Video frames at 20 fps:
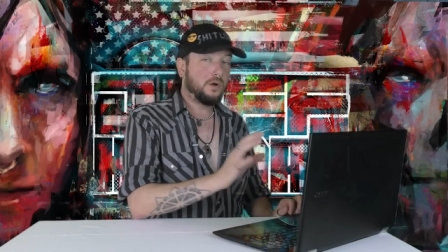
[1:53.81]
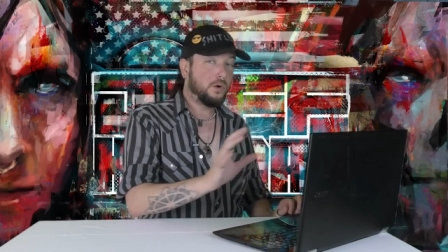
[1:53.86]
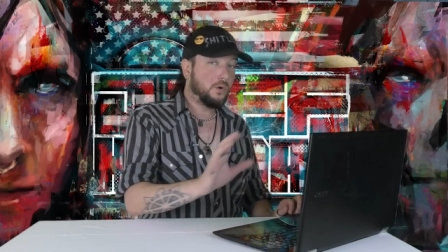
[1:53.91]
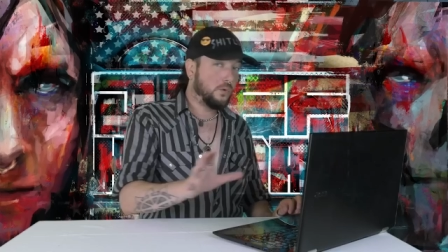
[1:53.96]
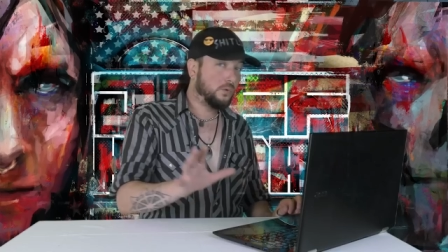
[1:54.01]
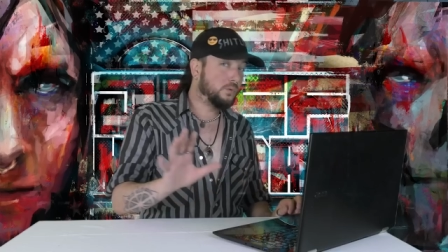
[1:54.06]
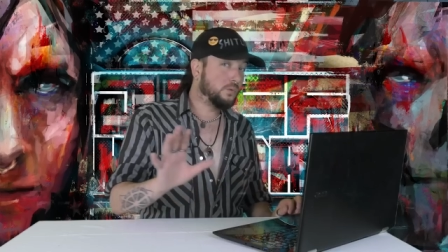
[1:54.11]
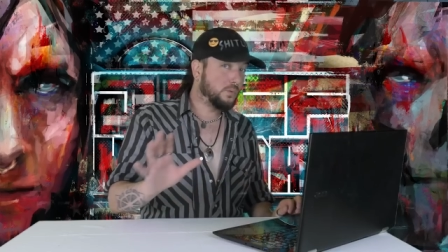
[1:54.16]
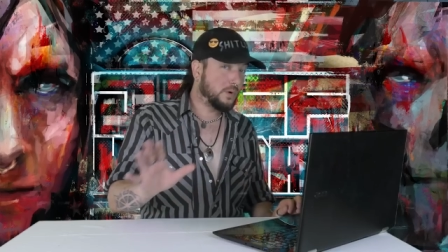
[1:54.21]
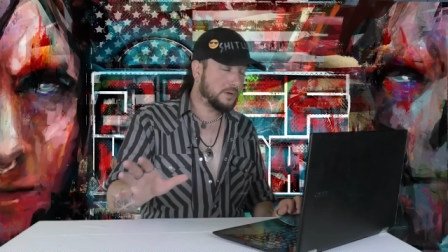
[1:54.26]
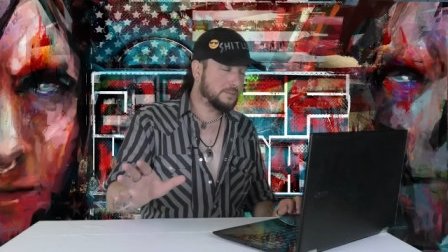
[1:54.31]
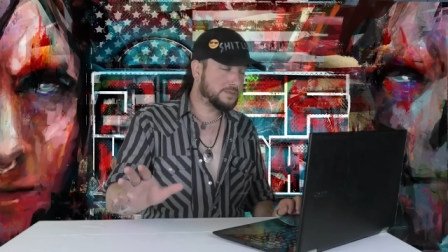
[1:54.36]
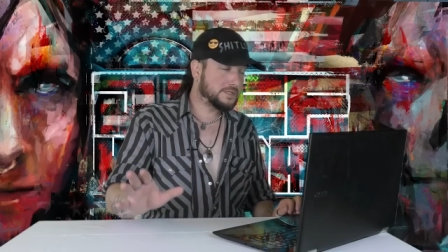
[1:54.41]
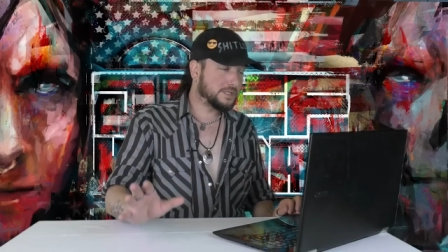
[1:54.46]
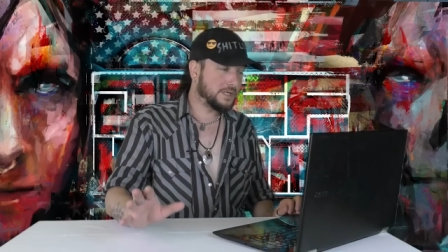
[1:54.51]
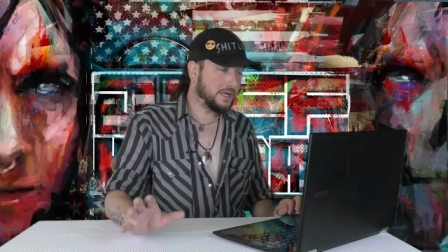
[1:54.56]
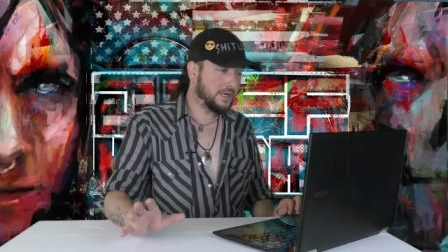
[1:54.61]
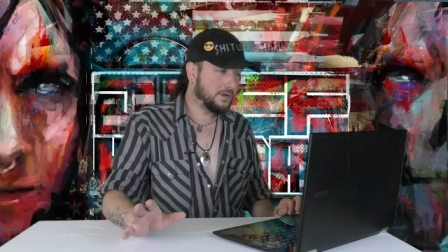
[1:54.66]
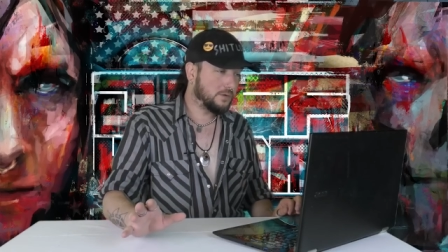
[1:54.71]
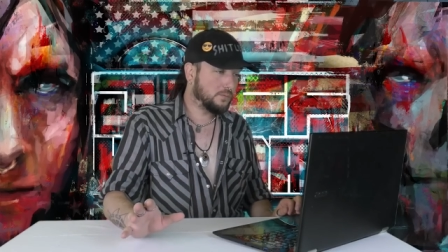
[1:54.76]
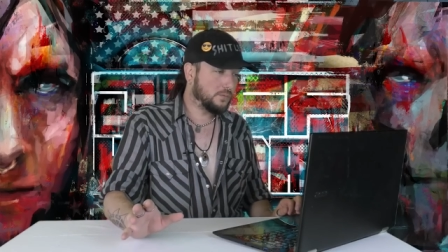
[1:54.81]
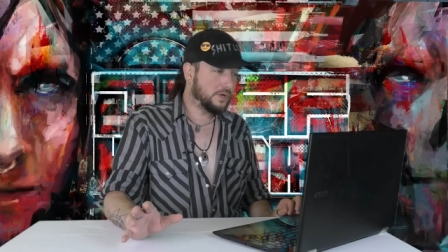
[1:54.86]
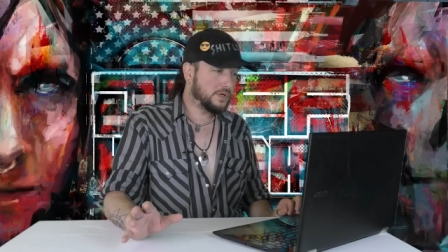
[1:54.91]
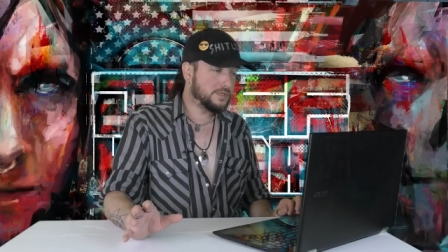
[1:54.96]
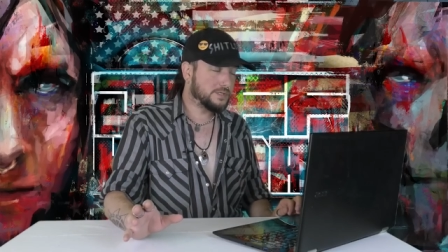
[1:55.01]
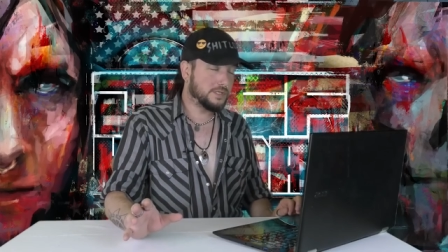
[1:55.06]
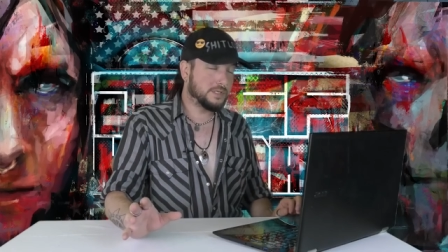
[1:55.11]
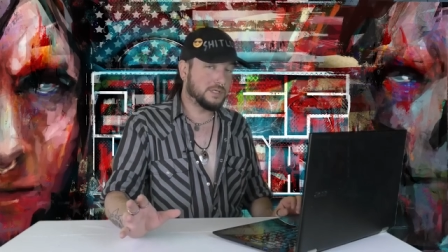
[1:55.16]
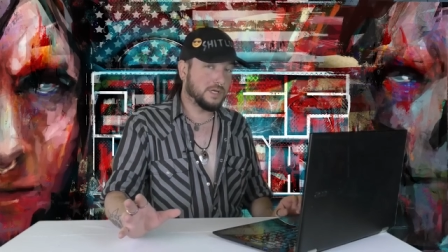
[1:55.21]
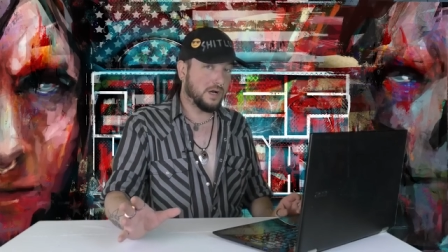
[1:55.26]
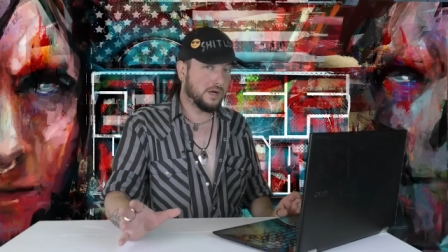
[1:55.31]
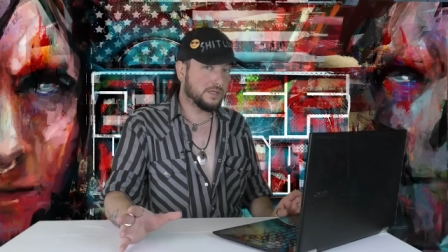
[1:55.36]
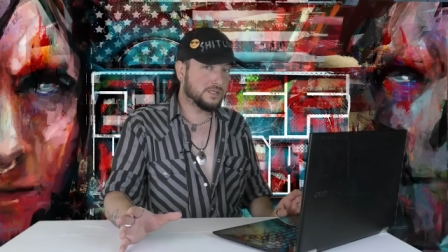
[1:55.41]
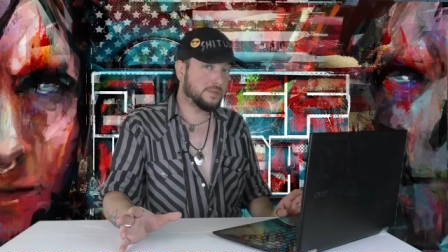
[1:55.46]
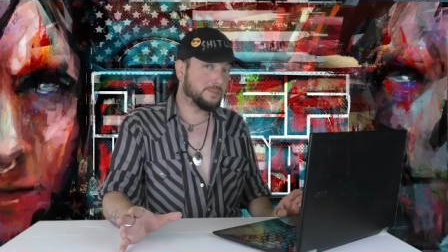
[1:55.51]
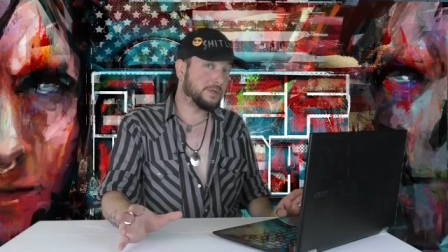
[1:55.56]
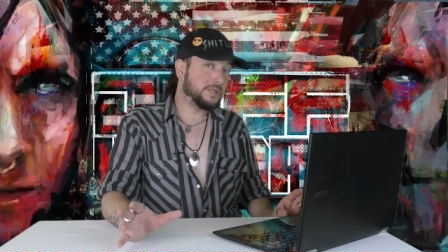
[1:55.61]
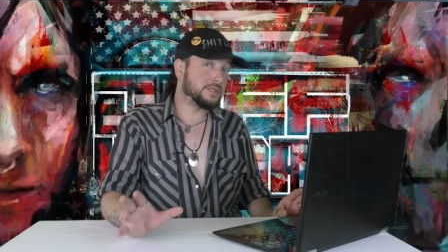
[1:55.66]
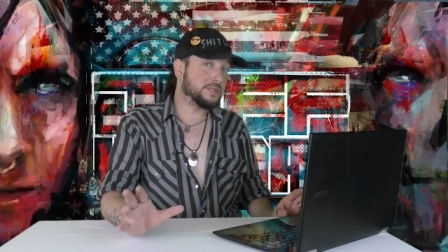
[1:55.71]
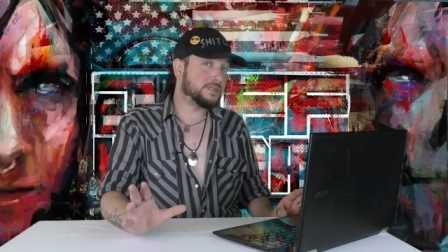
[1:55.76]
own website where she talks
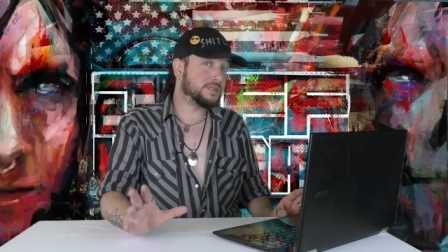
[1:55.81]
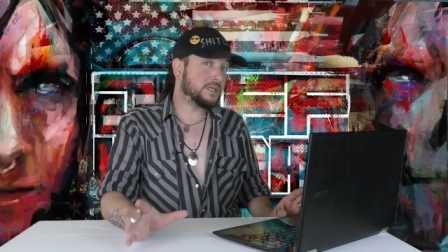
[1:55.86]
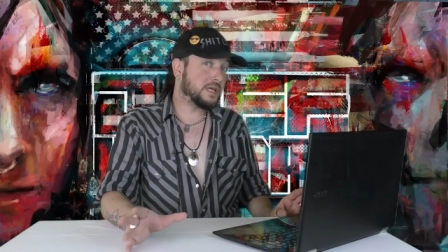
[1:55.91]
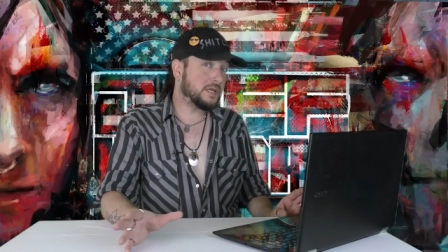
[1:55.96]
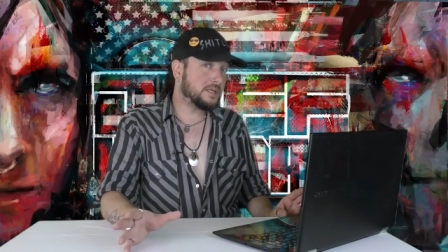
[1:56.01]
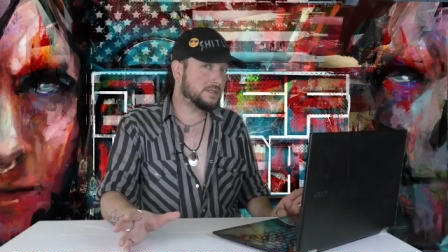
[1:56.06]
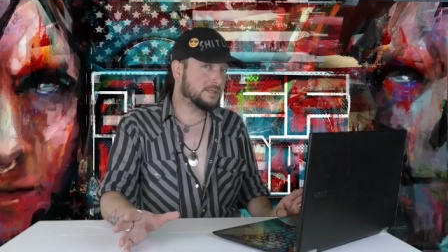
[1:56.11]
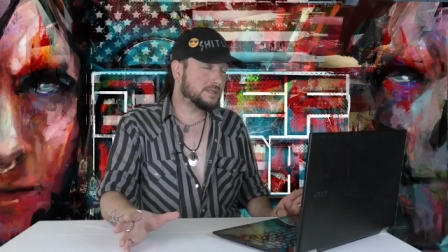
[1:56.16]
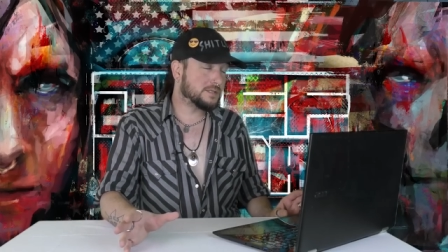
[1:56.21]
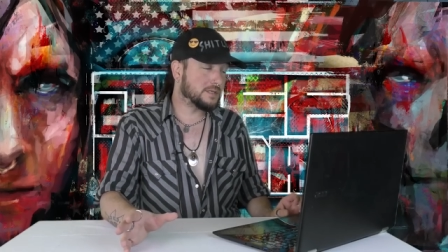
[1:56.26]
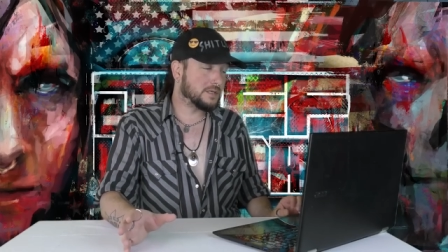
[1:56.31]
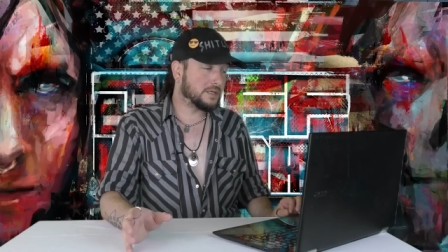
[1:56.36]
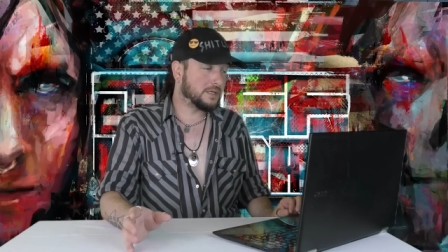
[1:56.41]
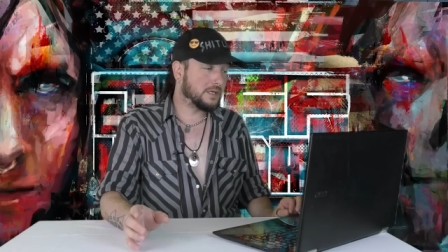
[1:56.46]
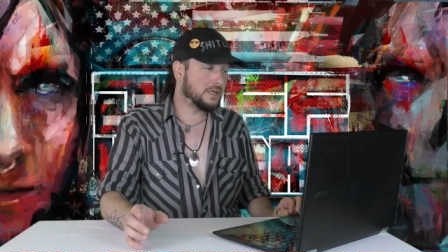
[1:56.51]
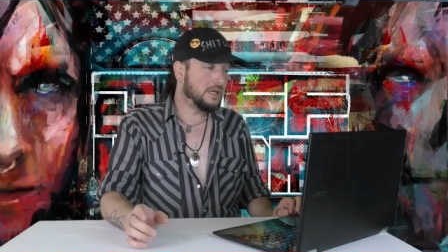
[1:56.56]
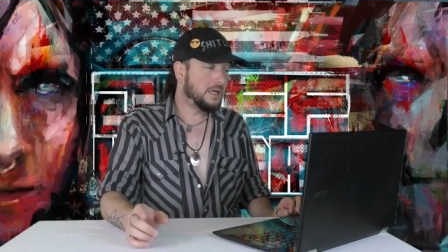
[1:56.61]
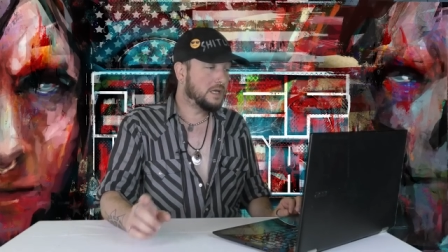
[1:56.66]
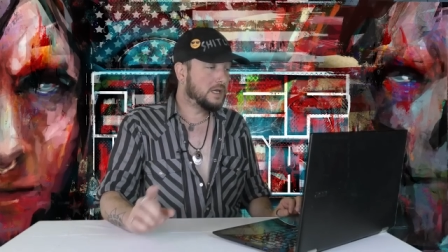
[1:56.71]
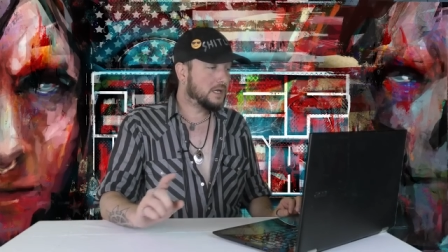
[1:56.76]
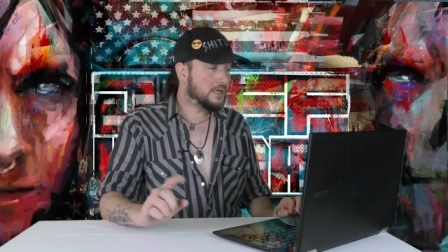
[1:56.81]
about this case study,